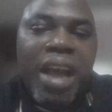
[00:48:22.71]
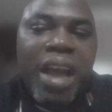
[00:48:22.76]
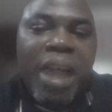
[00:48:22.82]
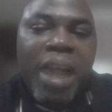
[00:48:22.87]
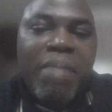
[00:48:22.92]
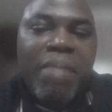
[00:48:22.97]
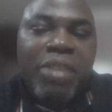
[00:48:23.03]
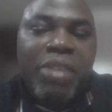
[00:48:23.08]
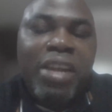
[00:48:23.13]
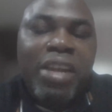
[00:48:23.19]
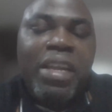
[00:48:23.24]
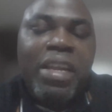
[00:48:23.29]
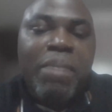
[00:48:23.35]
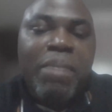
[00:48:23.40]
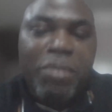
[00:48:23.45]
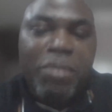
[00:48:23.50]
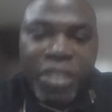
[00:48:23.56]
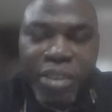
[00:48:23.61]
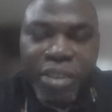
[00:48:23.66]
I'm actually in the
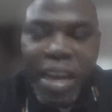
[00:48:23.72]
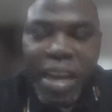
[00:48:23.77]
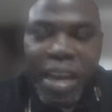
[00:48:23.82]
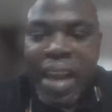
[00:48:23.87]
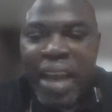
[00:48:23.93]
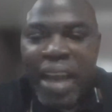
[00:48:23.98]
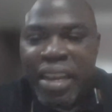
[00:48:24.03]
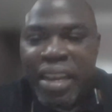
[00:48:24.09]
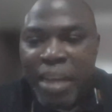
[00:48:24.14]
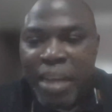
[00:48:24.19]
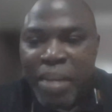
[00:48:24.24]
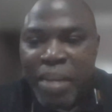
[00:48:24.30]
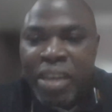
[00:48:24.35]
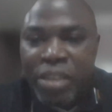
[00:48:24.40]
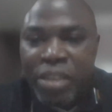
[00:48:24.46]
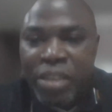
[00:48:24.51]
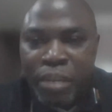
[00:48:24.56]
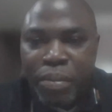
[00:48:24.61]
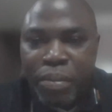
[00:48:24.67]
professional line. I'm an
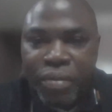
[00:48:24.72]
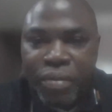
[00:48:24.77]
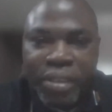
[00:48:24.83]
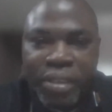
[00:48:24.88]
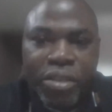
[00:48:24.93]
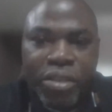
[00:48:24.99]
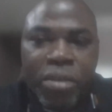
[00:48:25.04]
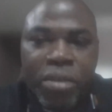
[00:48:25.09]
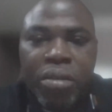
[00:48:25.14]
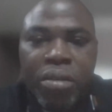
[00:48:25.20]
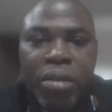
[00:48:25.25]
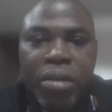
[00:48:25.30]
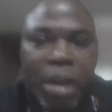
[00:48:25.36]
associate professor,